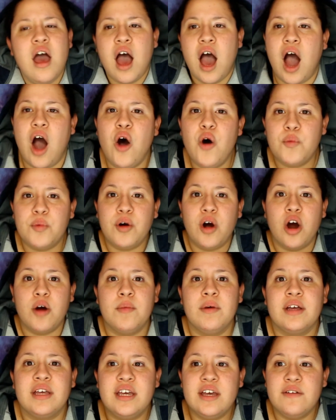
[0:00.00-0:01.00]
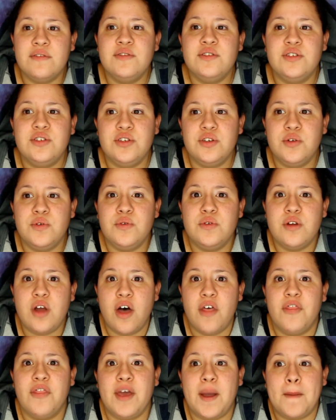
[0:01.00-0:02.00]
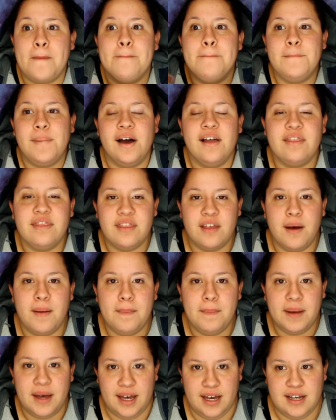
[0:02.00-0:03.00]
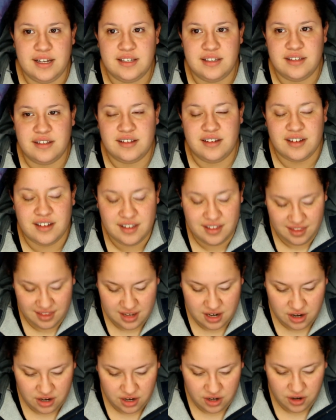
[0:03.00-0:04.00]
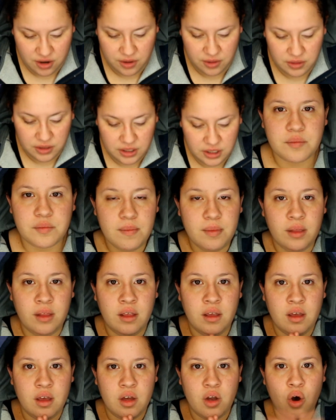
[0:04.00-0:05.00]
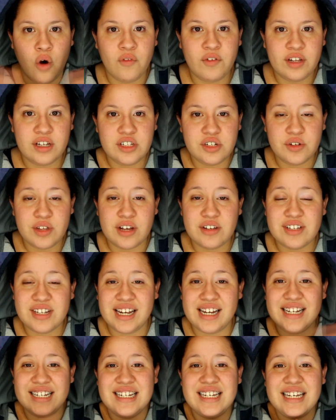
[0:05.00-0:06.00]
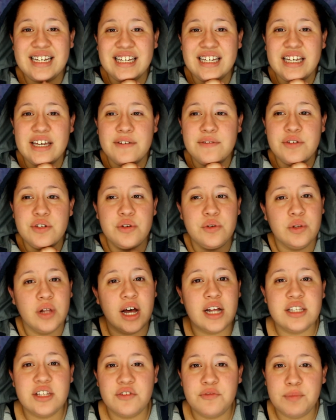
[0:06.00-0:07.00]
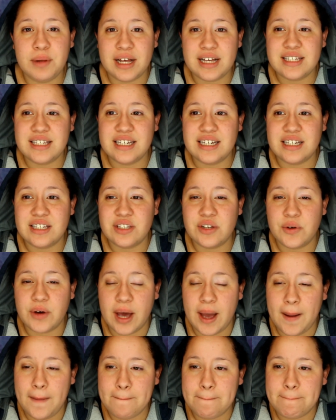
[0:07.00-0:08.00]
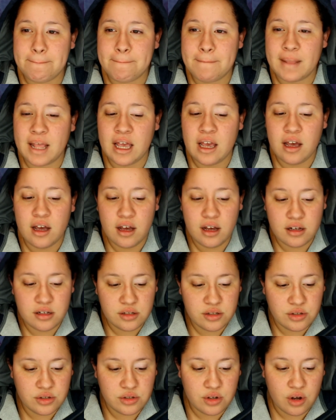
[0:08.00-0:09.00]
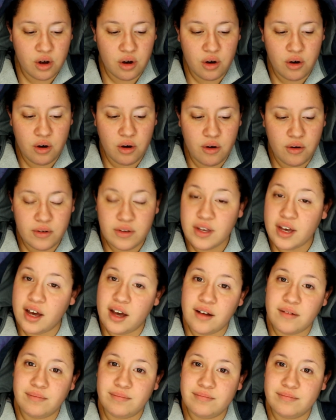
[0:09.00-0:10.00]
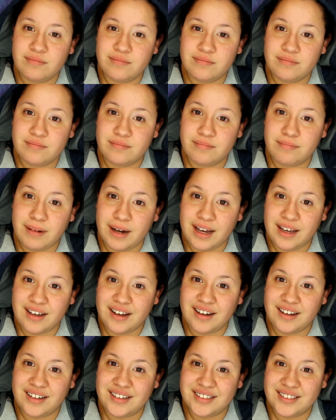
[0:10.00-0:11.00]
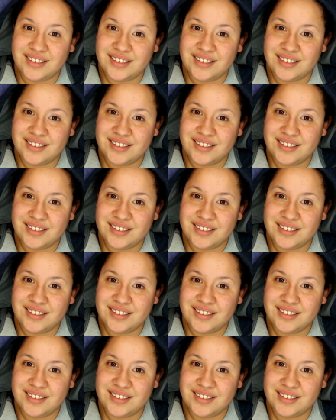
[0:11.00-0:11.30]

I hope karma gives you nothing but the best. There you go. Hopefully 2018 gives you lots of blessings, okay? So yeah, bye guys.